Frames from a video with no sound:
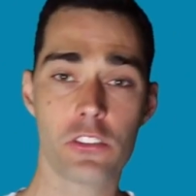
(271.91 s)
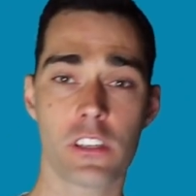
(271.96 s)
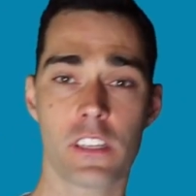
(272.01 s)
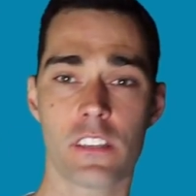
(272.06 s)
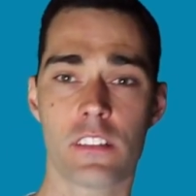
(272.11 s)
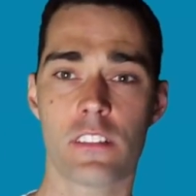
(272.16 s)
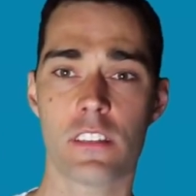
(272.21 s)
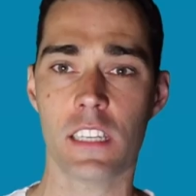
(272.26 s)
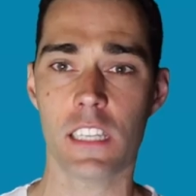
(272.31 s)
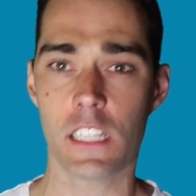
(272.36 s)
you
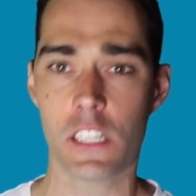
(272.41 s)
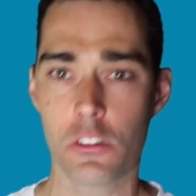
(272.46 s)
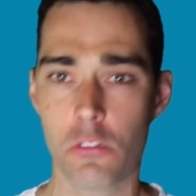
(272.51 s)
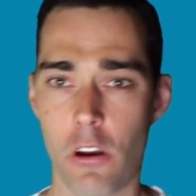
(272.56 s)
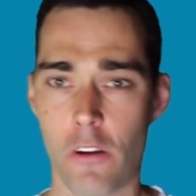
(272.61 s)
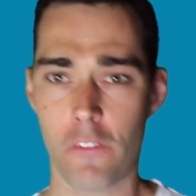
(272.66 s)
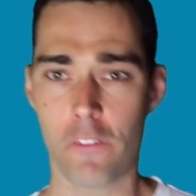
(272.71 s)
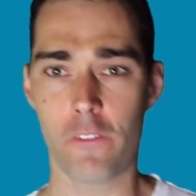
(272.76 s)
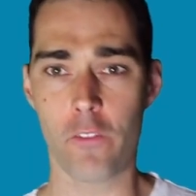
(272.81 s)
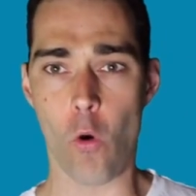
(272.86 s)
can see,
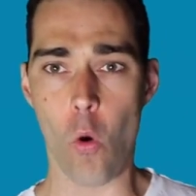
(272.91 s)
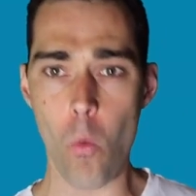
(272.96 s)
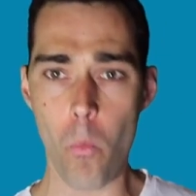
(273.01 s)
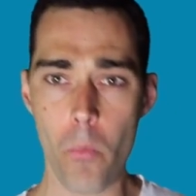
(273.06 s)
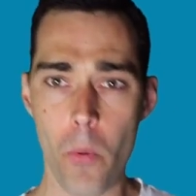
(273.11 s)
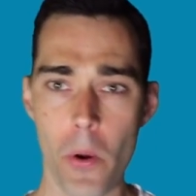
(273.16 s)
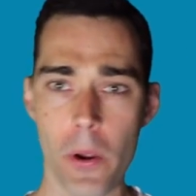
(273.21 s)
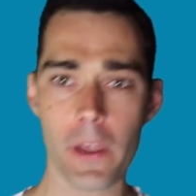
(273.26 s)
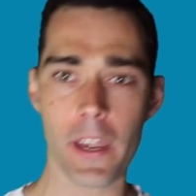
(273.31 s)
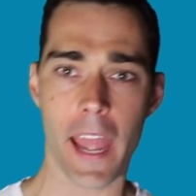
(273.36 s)
to a
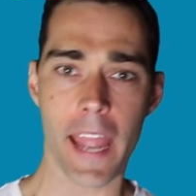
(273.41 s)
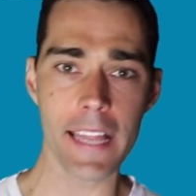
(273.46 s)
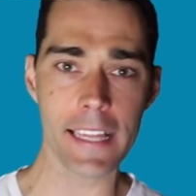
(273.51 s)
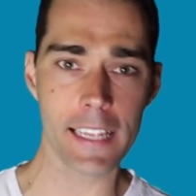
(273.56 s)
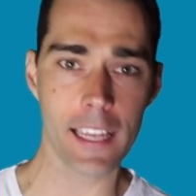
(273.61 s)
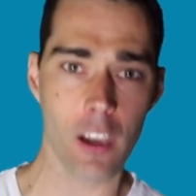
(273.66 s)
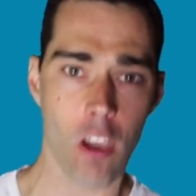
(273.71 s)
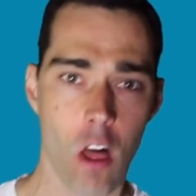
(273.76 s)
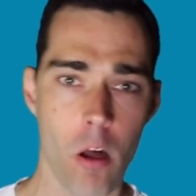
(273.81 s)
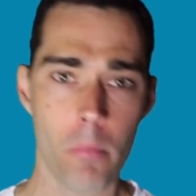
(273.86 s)

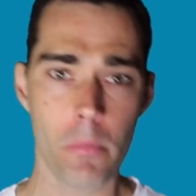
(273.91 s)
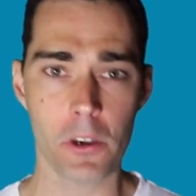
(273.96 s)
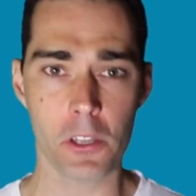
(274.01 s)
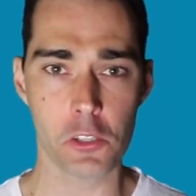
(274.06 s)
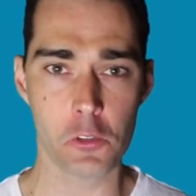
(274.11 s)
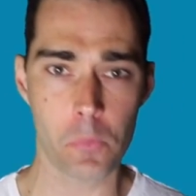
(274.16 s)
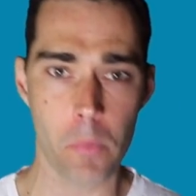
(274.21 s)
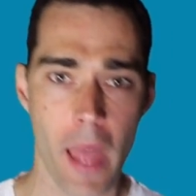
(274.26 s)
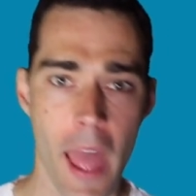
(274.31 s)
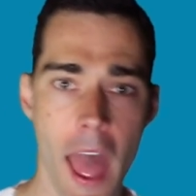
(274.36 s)
4.8
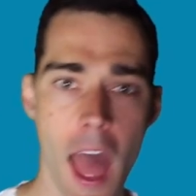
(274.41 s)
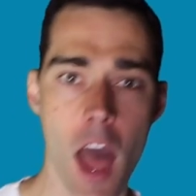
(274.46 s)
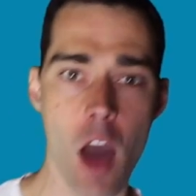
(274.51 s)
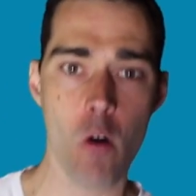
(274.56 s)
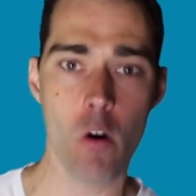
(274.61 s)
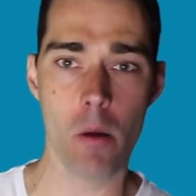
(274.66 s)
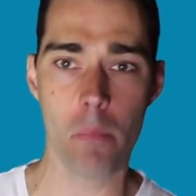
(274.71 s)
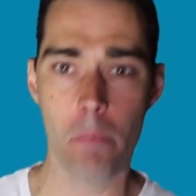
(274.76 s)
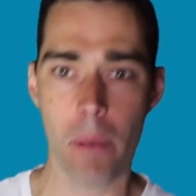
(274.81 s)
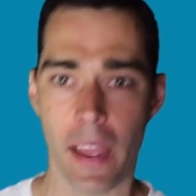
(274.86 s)
kilometers per
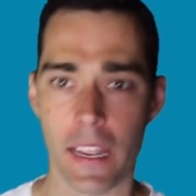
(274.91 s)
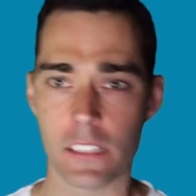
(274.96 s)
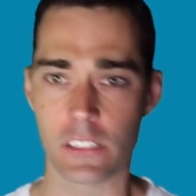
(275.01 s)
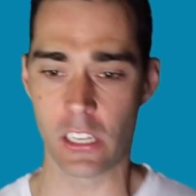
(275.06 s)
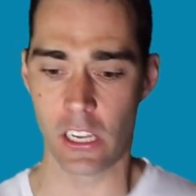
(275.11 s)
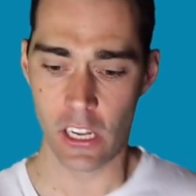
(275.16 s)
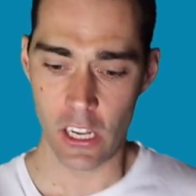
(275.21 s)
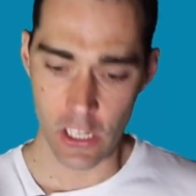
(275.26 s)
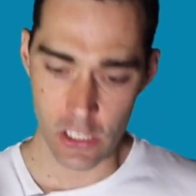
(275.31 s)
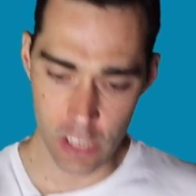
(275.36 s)
hour pace.